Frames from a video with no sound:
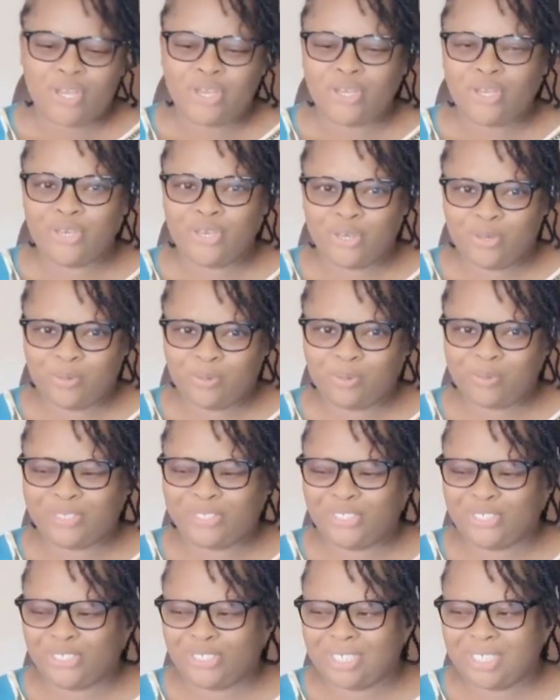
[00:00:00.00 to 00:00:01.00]

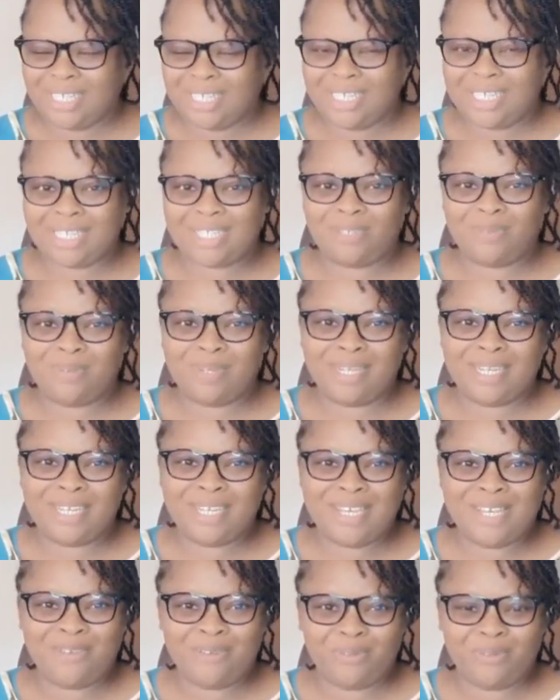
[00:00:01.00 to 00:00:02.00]
huge it's really
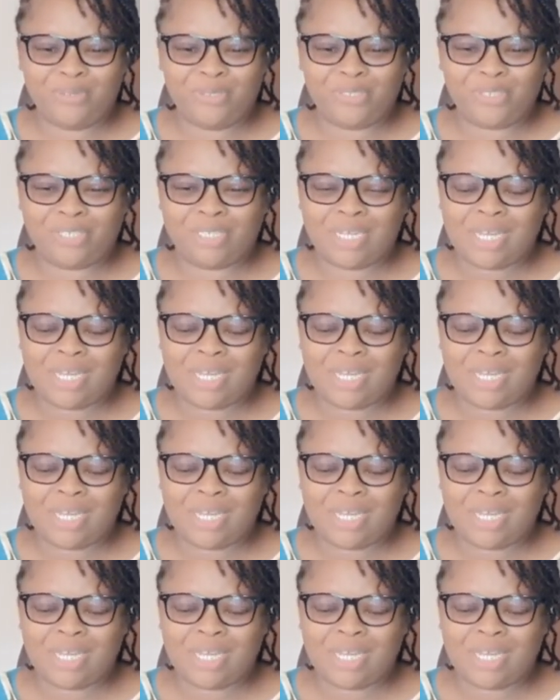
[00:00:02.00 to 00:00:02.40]
huge